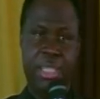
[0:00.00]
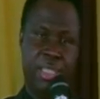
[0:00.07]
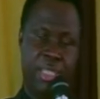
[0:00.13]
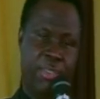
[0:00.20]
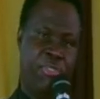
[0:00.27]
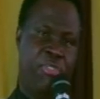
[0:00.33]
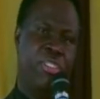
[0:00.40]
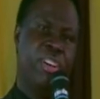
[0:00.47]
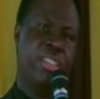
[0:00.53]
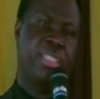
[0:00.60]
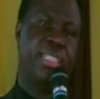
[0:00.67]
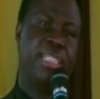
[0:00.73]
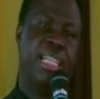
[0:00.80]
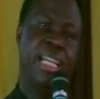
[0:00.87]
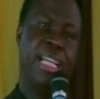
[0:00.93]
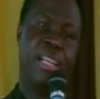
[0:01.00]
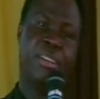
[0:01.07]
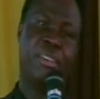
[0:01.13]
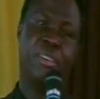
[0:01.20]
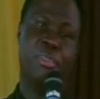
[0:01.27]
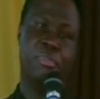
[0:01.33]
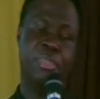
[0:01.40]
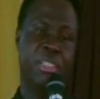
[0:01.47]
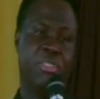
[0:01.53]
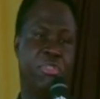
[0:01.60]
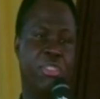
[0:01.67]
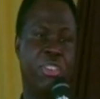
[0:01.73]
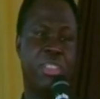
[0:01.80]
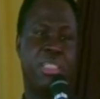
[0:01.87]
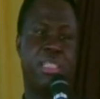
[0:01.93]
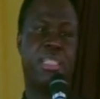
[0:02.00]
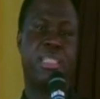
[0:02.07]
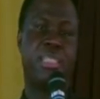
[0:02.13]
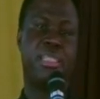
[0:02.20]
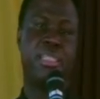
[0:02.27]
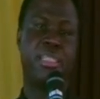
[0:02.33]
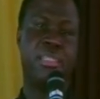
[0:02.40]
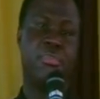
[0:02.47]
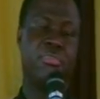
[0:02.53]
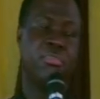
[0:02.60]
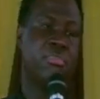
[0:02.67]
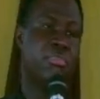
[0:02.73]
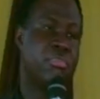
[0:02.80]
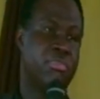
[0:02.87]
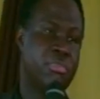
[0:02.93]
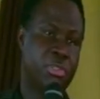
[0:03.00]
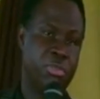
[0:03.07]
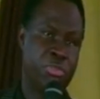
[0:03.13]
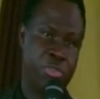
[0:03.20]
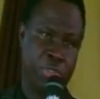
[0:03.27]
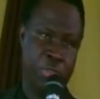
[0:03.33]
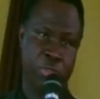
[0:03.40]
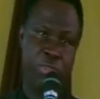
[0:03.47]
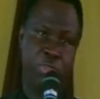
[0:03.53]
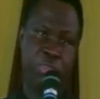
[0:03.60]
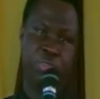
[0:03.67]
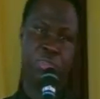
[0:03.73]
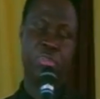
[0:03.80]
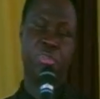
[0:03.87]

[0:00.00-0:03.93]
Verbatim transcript: The first income, the first fruit.